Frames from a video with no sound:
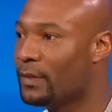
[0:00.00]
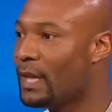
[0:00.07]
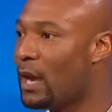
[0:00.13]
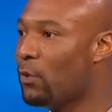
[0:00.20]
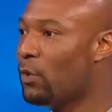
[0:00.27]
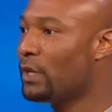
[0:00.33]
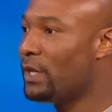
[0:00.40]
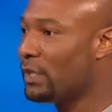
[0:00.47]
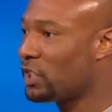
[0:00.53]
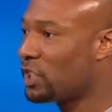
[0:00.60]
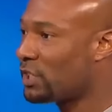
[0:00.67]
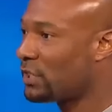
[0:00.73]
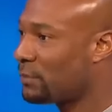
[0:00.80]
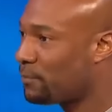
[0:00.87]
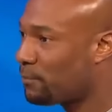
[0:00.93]
They were,
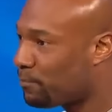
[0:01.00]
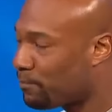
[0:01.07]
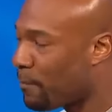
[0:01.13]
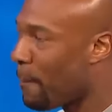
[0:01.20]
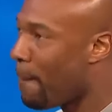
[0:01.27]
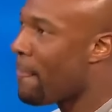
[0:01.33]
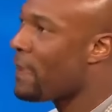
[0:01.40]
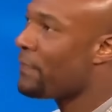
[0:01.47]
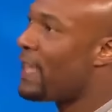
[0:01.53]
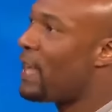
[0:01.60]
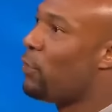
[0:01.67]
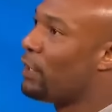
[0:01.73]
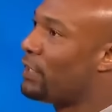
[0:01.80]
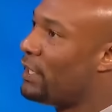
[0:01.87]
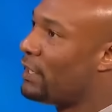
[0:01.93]
dis- they
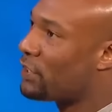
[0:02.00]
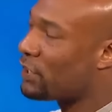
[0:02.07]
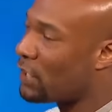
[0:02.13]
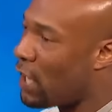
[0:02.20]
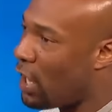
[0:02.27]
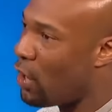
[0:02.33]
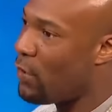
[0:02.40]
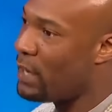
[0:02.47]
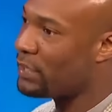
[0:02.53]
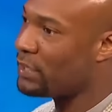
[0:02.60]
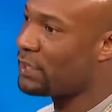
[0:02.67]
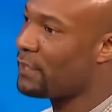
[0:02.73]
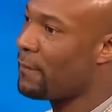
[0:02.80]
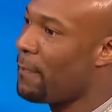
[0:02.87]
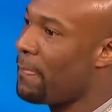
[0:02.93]
were
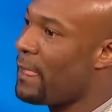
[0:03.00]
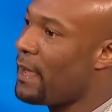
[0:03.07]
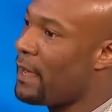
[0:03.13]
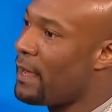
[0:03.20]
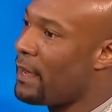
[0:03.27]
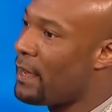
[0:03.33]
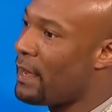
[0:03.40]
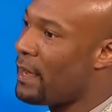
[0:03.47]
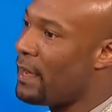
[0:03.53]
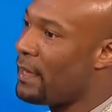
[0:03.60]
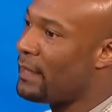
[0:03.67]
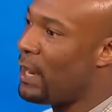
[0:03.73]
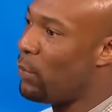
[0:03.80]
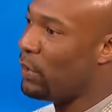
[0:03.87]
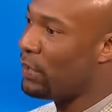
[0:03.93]
discouraged.
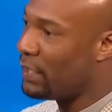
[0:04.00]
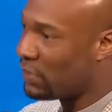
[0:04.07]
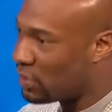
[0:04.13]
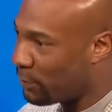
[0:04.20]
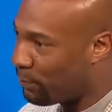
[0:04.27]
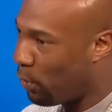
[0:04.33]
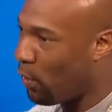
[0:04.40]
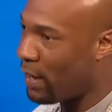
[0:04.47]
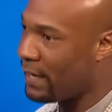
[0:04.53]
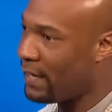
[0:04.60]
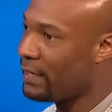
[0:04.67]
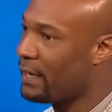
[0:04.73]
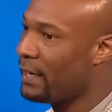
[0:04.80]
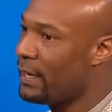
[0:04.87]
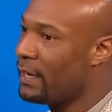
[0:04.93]
They were
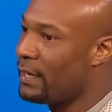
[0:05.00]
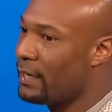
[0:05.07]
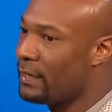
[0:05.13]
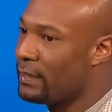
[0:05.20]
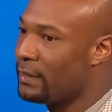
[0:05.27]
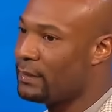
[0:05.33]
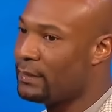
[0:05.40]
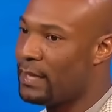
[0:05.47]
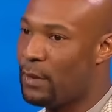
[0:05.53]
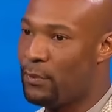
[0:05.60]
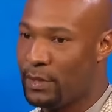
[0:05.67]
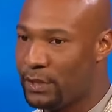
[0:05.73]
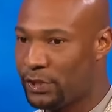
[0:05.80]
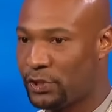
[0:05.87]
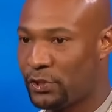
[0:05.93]
disappointed. They
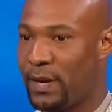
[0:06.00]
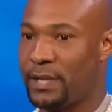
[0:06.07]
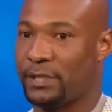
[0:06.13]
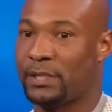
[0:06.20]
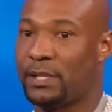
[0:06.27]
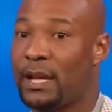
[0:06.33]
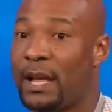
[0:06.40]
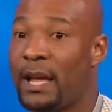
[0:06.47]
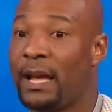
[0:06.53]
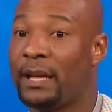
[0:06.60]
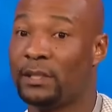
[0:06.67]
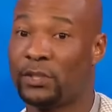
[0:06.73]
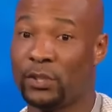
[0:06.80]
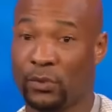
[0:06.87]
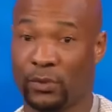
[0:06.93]
were distressed.
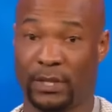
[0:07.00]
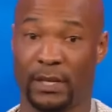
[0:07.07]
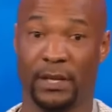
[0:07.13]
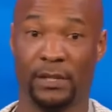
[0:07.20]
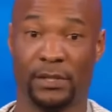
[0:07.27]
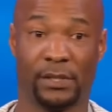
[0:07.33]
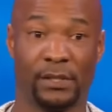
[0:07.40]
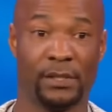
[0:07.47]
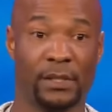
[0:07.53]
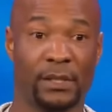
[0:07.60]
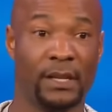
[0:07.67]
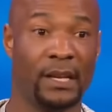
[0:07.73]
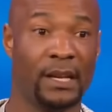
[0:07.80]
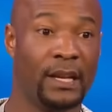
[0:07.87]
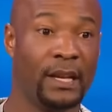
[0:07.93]
And the truth is,
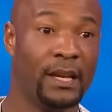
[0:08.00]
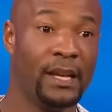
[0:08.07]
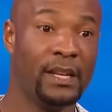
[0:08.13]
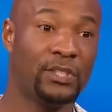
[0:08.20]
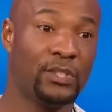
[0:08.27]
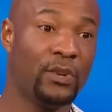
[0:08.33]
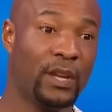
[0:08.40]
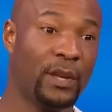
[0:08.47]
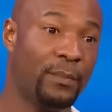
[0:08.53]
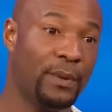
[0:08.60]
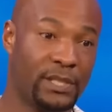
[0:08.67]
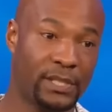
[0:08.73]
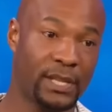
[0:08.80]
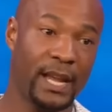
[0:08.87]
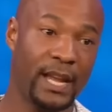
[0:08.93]
is you can
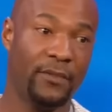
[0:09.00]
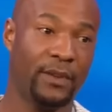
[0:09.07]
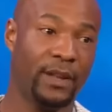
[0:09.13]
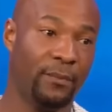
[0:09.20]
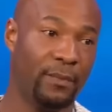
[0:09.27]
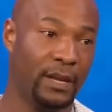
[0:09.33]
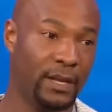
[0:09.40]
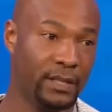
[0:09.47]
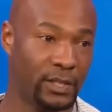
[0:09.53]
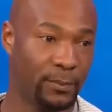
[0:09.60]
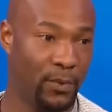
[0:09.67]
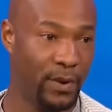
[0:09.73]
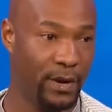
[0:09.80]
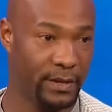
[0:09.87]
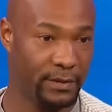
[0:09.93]
be saved and be
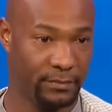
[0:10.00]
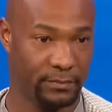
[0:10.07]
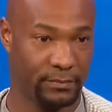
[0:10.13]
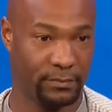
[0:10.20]
disappointed.